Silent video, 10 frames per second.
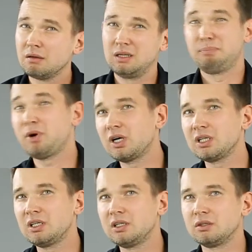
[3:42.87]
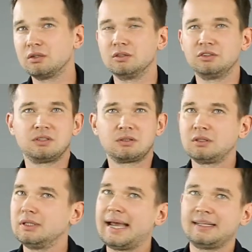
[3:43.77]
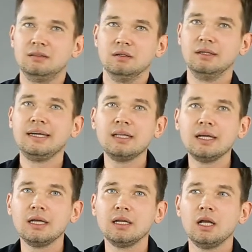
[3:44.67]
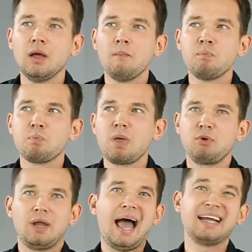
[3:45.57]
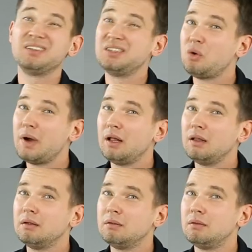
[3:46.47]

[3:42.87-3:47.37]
at a party or just connected on LinkedIn, people I don't know well,